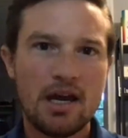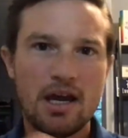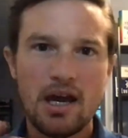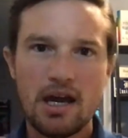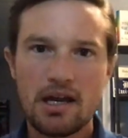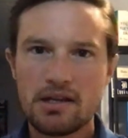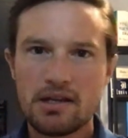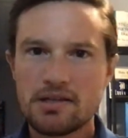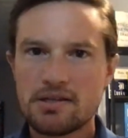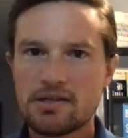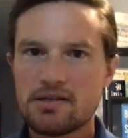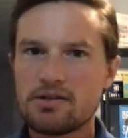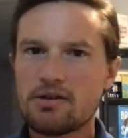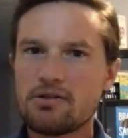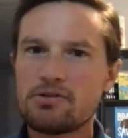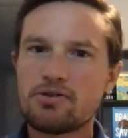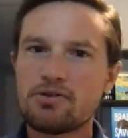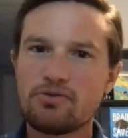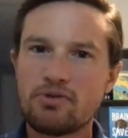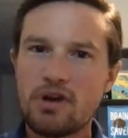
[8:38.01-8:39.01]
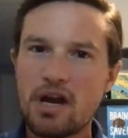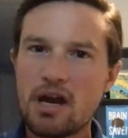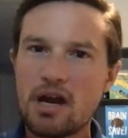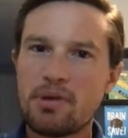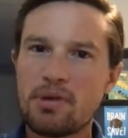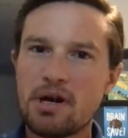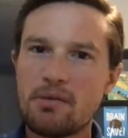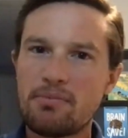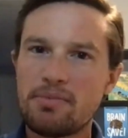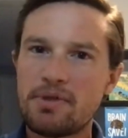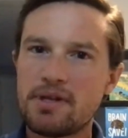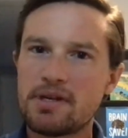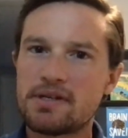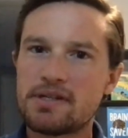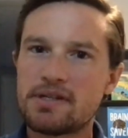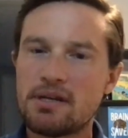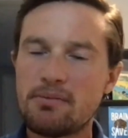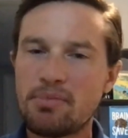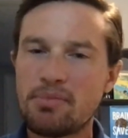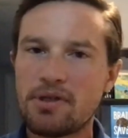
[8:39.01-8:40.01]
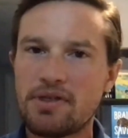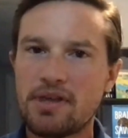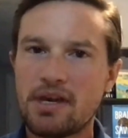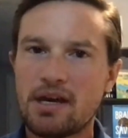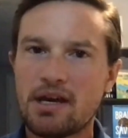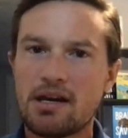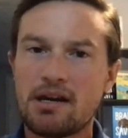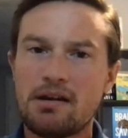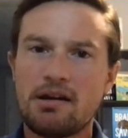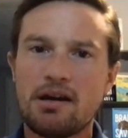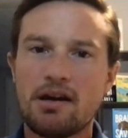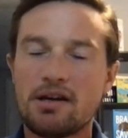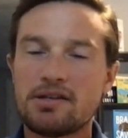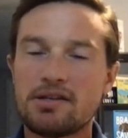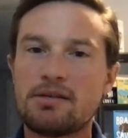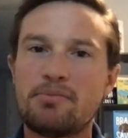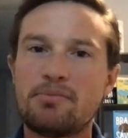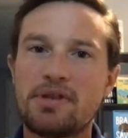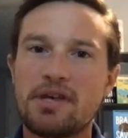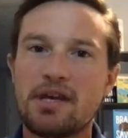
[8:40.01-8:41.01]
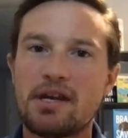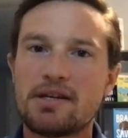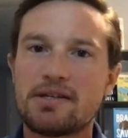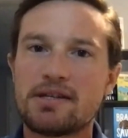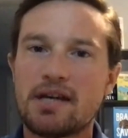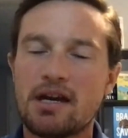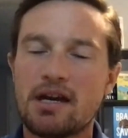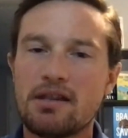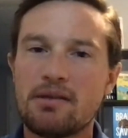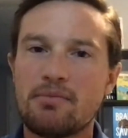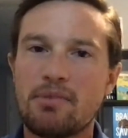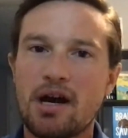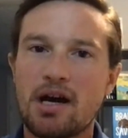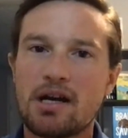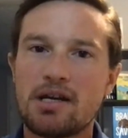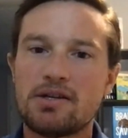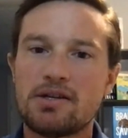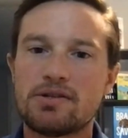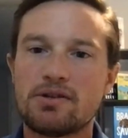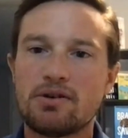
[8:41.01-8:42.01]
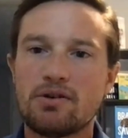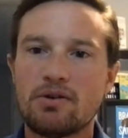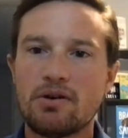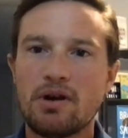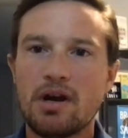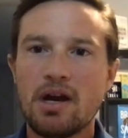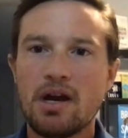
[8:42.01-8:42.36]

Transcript: and start to ramp up the sympathetic side of the body. So